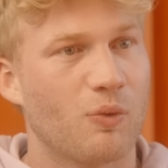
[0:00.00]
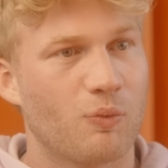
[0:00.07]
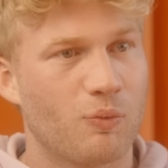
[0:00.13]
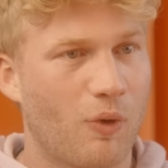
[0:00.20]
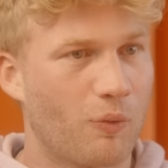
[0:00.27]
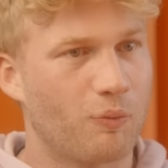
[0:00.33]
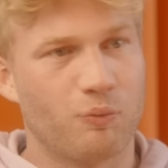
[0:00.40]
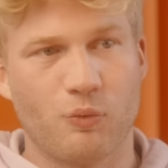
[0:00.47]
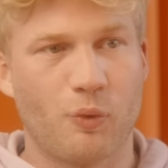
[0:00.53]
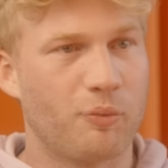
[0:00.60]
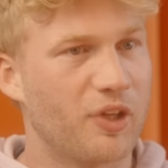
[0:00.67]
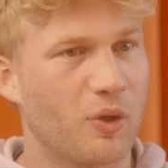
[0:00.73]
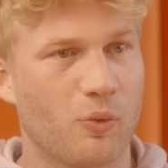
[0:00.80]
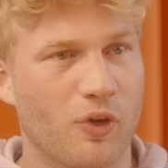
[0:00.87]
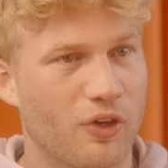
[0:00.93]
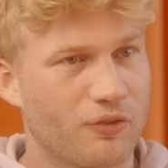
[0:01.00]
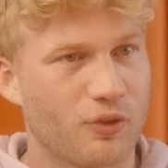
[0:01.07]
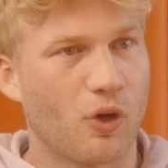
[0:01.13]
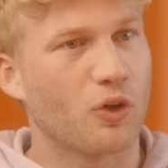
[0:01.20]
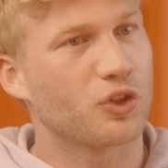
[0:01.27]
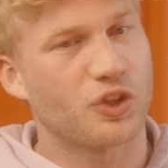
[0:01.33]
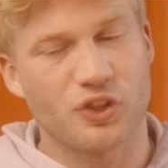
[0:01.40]
What would be a word of
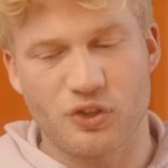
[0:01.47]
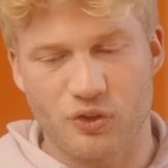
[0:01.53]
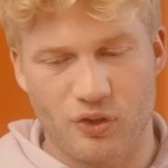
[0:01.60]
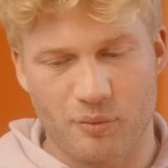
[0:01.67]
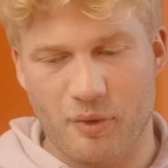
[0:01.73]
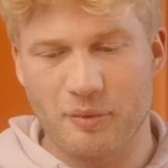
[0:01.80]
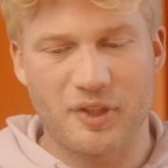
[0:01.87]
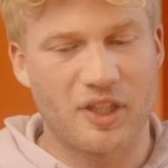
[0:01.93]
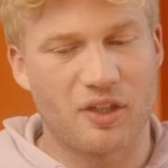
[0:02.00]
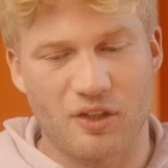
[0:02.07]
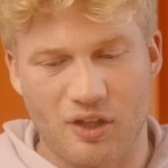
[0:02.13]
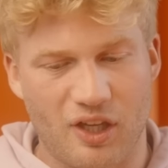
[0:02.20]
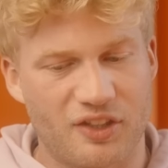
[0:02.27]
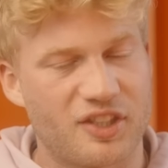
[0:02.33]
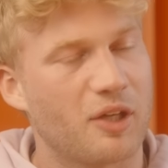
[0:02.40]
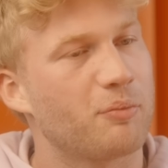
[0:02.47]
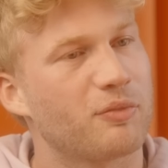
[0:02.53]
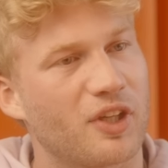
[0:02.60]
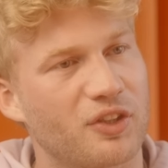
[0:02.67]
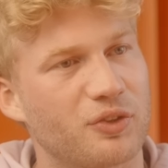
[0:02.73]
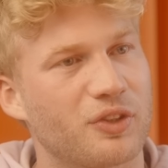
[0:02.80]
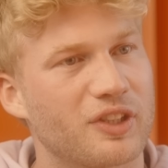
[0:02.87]
caution or maybe a tip
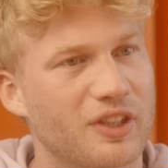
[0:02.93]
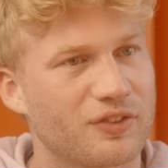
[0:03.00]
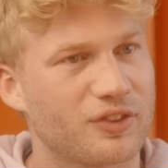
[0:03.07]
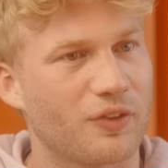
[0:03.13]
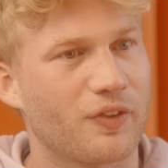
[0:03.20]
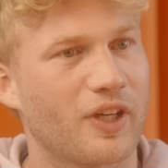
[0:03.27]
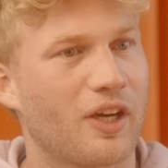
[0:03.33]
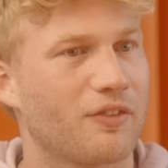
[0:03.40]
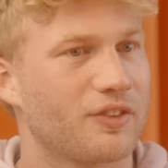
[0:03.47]
that you could give someone